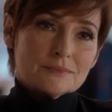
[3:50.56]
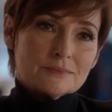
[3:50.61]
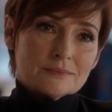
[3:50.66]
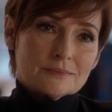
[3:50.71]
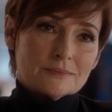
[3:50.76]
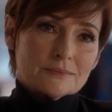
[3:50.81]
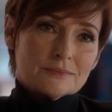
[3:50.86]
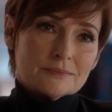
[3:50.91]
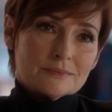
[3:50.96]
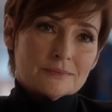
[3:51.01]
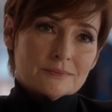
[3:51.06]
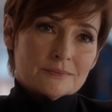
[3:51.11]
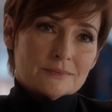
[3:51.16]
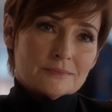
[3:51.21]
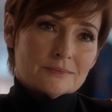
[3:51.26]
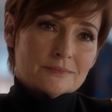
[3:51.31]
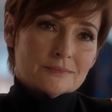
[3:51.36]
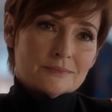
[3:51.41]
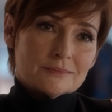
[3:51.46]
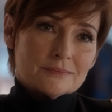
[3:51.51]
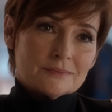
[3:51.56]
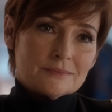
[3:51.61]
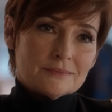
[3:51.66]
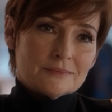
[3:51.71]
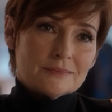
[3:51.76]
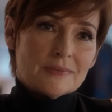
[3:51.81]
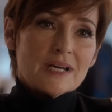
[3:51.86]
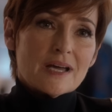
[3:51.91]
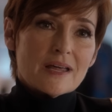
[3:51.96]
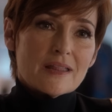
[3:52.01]
you out in court
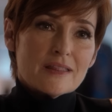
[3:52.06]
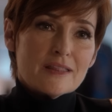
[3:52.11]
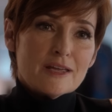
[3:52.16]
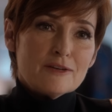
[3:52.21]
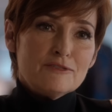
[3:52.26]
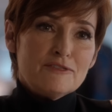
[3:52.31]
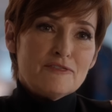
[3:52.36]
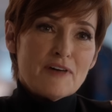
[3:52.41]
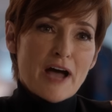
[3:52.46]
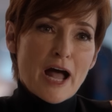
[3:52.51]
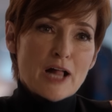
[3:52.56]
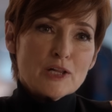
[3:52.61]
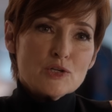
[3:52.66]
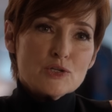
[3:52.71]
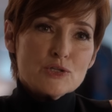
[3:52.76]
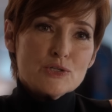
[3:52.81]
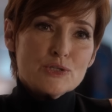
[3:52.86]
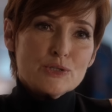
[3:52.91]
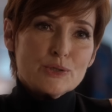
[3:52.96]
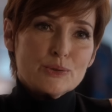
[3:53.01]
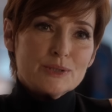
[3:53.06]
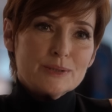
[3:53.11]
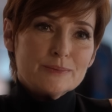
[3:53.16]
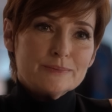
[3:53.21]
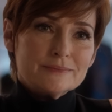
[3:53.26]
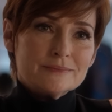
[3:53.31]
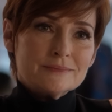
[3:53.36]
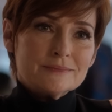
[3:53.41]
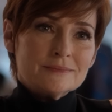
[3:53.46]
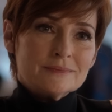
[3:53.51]
then file your suit.
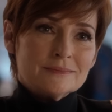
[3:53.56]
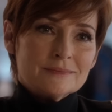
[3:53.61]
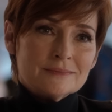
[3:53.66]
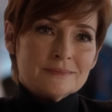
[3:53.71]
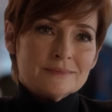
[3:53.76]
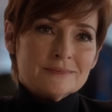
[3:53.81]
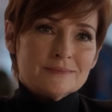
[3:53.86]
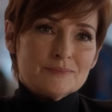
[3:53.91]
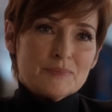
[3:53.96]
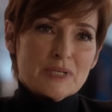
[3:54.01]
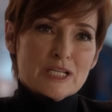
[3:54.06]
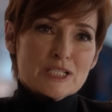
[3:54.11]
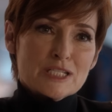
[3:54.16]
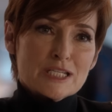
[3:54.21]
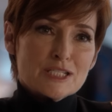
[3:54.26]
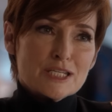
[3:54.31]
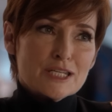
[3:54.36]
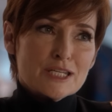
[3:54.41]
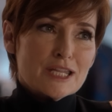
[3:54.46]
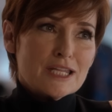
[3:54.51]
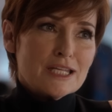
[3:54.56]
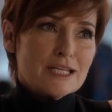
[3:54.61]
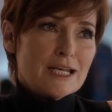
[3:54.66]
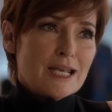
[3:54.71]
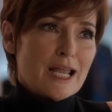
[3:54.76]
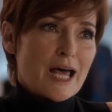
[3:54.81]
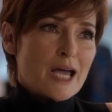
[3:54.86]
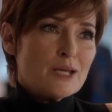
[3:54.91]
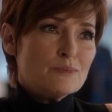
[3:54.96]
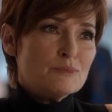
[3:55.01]
Because it's a thin
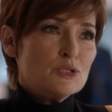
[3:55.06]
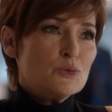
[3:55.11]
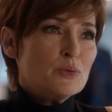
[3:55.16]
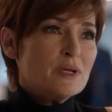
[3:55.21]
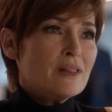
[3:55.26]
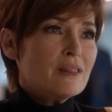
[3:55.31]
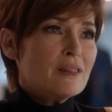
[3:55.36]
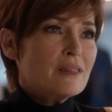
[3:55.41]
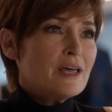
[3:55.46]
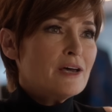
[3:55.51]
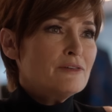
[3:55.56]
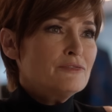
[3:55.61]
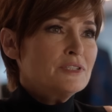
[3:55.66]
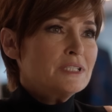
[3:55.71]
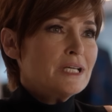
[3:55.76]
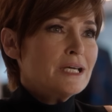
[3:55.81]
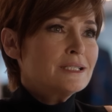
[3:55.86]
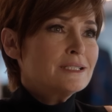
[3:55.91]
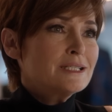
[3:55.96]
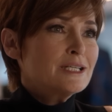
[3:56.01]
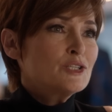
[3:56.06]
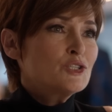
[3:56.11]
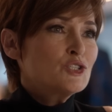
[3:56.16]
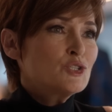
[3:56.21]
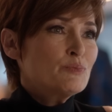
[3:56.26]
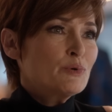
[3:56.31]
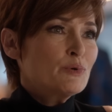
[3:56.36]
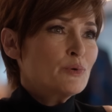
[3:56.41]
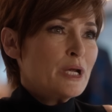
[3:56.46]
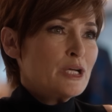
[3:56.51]
line between theft and
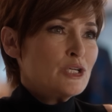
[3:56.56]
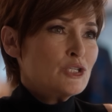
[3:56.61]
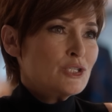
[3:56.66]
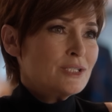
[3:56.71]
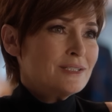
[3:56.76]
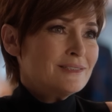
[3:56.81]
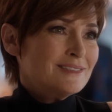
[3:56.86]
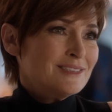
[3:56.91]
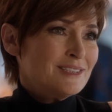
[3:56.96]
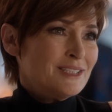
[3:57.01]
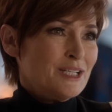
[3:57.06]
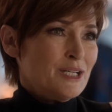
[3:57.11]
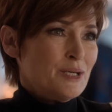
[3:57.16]
inspiration,